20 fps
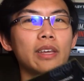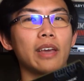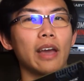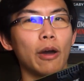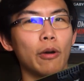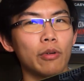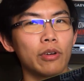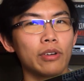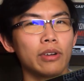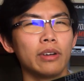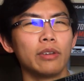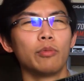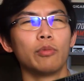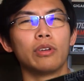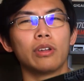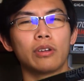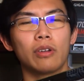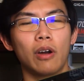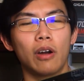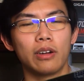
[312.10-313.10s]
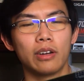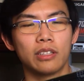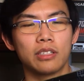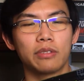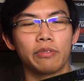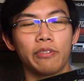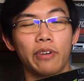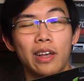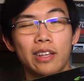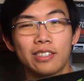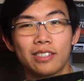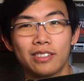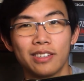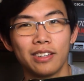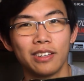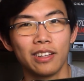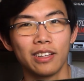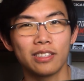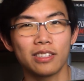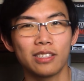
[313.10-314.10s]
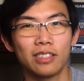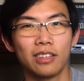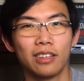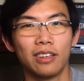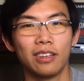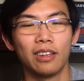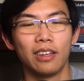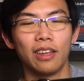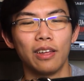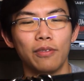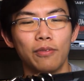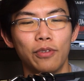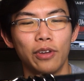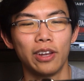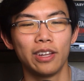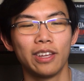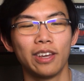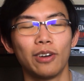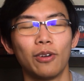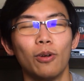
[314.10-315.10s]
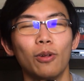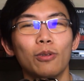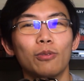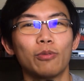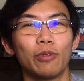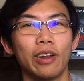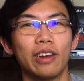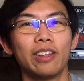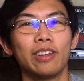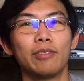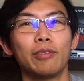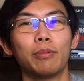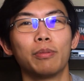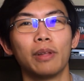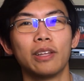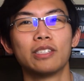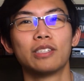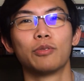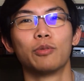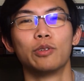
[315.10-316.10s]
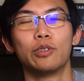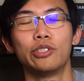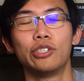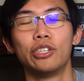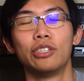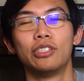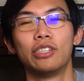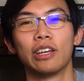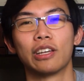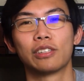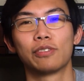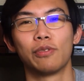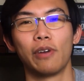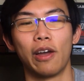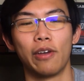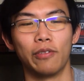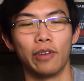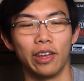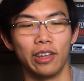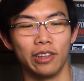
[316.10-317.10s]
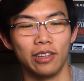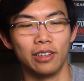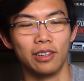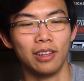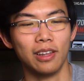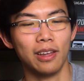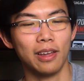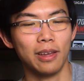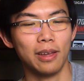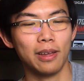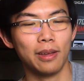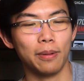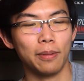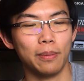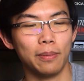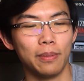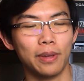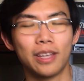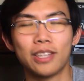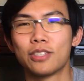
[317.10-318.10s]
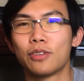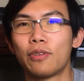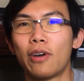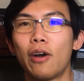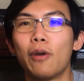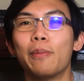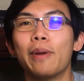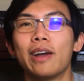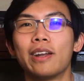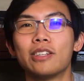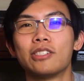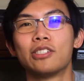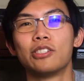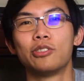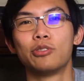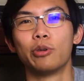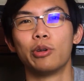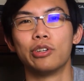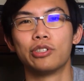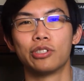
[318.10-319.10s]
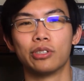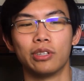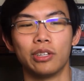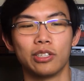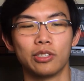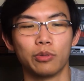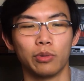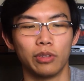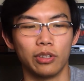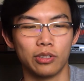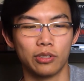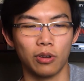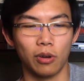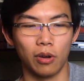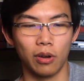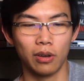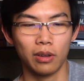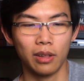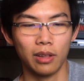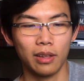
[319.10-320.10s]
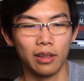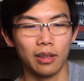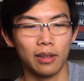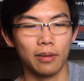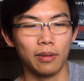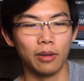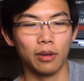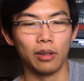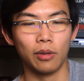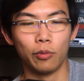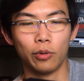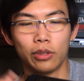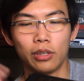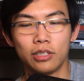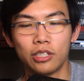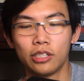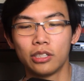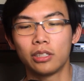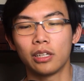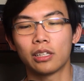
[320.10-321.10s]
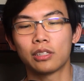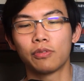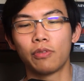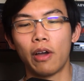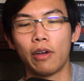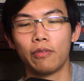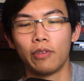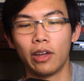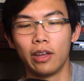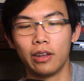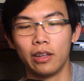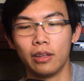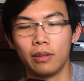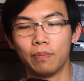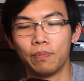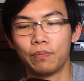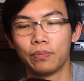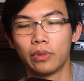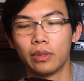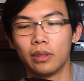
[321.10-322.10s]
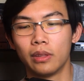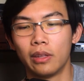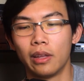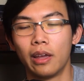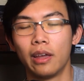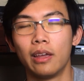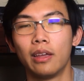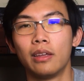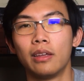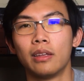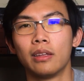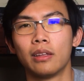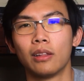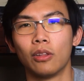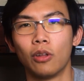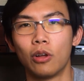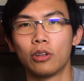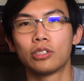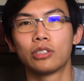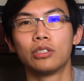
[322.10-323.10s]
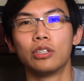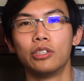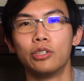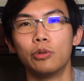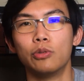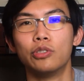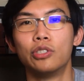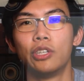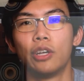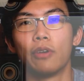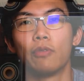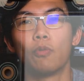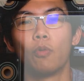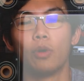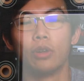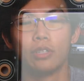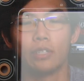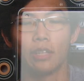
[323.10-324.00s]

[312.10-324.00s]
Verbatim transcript: countered it with a card that's faster than this, Nvidia already replaced it with the G T X five eighty because of how bad the situation is with this card. With the G T X five eighty, they launched the new G F one